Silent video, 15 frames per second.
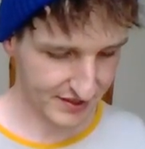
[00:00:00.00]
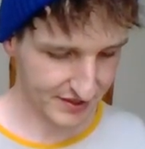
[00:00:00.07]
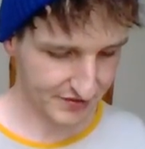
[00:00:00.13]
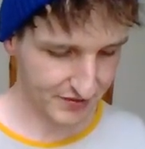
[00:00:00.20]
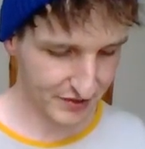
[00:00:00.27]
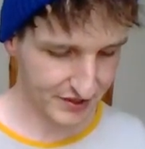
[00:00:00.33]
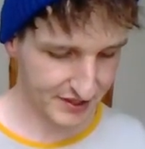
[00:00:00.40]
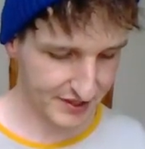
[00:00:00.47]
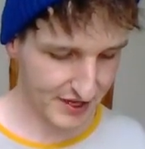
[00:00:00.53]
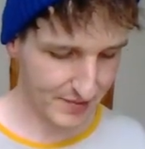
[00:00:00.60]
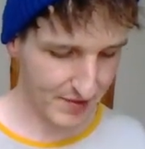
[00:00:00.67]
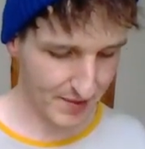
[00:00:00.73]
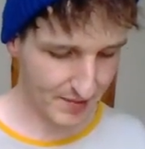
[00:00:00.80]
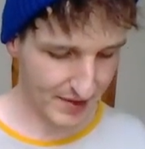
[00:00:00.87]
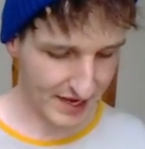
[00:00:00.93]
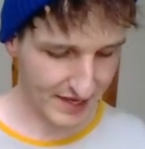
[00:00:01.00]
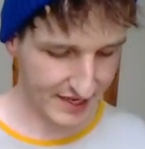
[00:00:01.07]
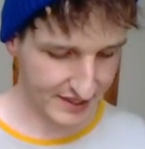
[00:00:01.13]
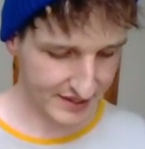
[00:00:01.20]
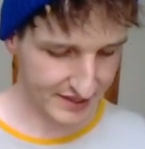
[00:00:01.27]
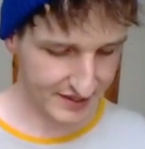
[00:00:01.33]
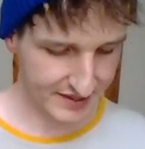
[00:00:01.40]
first time I play
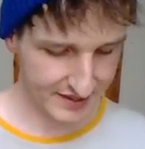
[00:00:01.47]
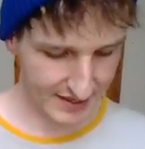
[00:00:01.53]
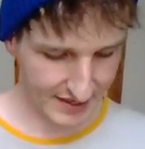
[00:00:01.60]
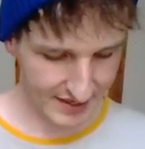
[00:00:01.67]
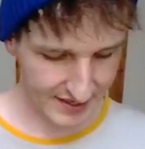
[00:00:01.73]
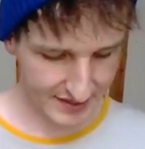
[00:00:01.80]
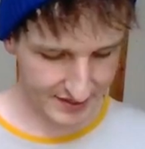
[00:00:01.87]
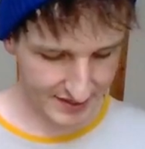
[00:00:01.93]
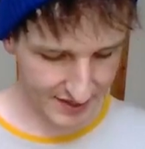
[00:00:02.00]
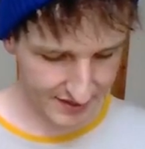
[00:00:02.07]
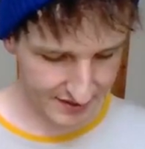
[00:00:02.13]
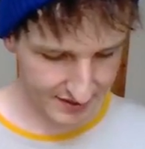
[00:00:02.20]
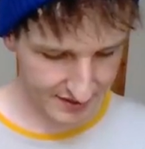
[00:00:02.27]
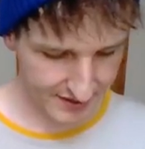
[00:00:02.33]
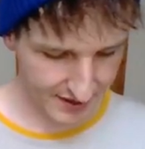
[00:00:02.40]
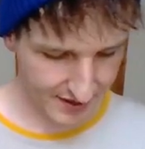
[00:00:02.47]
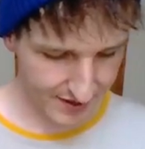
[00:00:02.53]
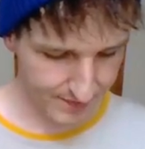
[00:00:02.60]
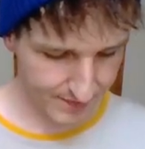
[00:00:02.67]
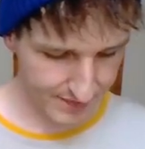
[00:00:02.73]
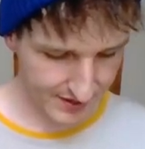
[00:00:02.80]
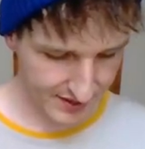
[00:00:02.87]
this, then the second
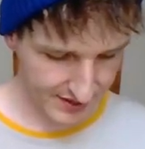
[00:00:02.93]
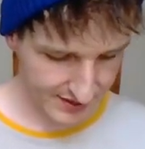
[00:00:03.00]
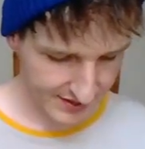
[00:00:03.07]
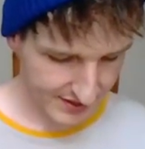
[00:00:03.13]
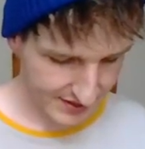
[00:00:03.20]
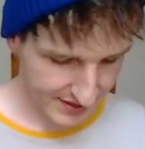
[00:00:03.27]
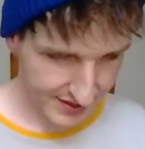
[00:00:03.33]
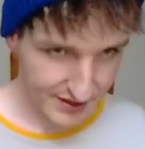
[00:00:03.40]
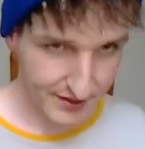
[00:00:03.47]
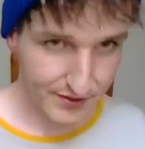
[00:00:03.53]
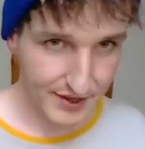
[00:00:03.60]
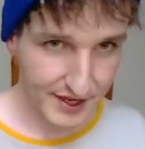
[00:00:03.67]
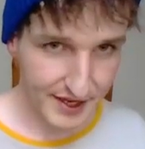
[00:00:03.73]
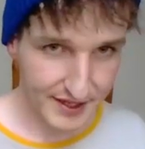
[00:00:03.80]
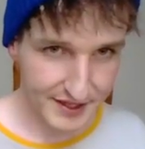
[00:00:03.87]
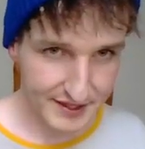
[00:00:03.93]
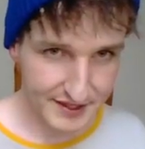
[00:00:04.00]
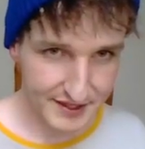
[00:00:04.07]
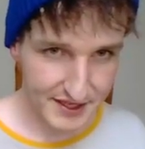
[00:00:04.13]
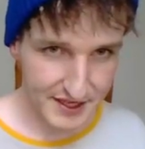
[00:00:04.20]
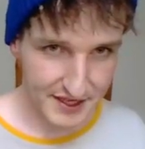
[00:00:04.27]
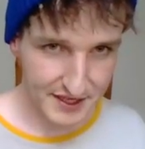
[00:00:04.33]
time you can
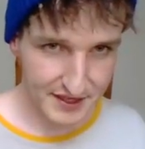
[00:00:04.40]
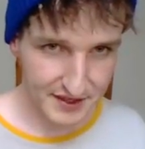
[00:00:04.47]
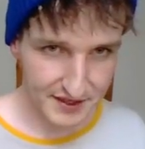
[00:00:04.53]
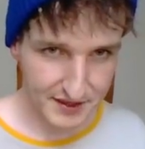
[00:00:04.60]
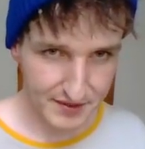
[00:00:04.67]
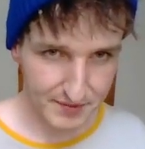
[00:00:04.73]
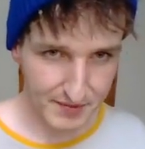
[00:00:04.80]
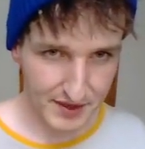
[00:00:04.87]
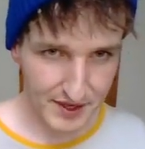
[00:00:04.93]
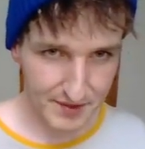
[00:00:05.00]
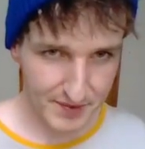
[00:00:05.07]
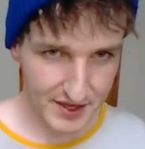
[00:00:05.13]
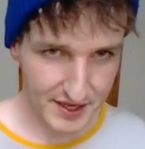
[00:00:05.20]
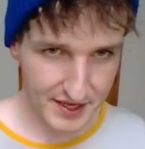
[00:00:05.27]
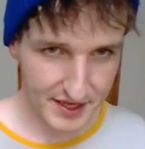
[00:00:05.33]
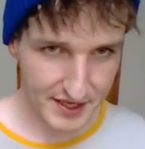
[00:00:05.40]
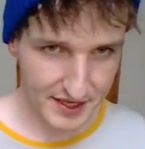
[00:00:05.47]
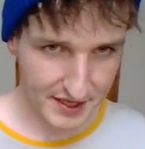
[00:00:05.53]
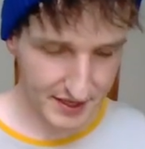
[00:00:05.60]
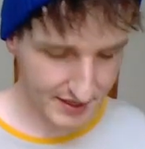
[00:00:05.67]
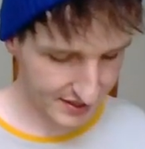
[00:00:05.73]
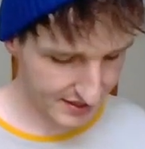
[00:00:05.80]
see here maybe
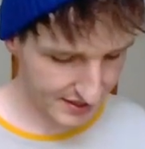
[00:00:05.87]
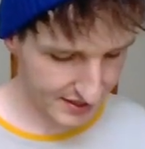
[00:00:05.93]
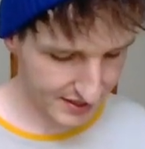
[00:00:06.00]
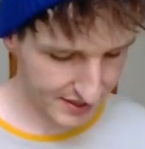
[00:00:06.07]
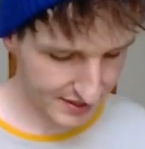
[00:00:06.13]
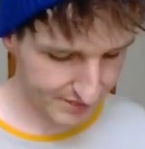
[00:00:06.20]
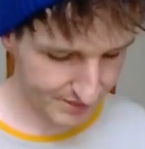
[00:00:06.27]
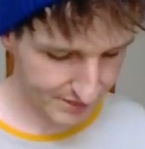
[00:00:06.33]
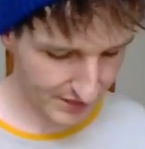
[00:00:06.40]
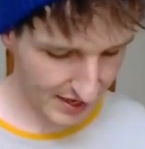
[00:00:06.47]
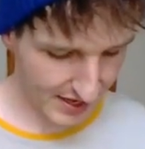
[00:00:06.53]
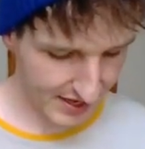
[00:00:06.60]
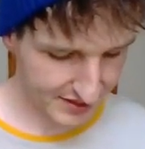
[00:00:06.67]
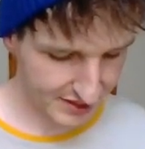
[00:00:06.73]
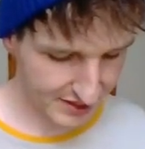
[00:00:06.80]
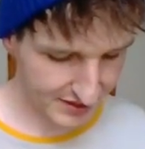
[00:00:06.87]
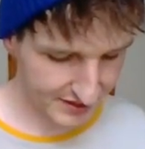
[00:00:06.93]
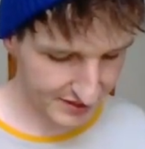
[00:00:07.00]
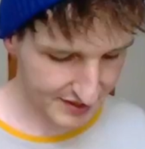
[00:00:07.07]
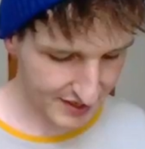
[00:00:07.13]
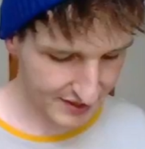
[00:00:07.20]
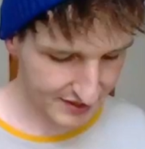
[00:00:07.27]
I
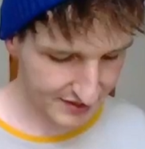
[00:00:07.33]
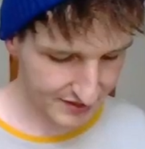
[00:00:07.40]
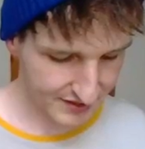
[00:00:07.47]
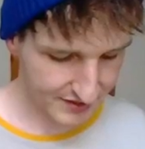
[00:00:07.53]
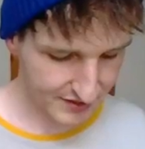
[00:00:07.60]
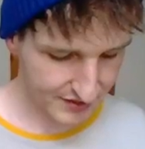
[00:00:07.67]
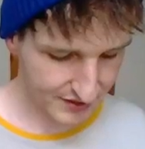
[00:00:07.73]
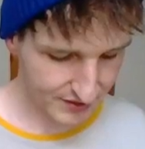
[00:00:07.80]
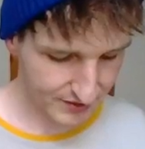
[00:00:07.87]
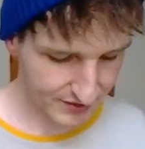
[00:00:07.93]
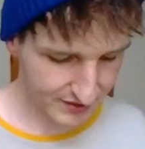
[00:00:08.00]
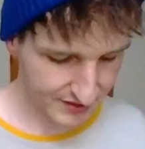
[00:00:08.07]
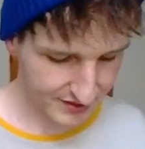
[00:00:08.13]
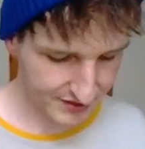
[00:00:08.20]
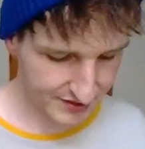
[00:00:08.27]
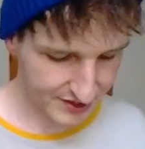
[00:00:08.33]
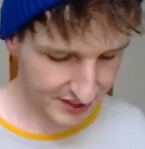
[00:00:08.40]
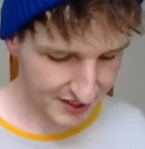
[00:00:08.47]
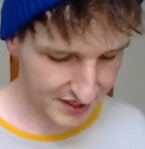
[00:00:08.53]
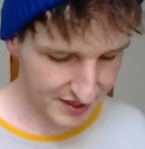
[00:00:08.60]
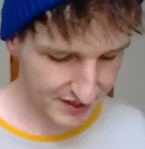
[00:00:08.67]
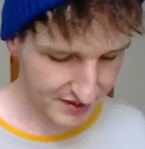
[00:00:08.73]
just take the tones
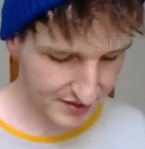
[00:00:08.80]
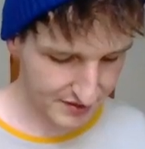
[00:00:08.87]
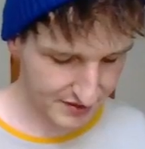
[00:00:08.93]
G,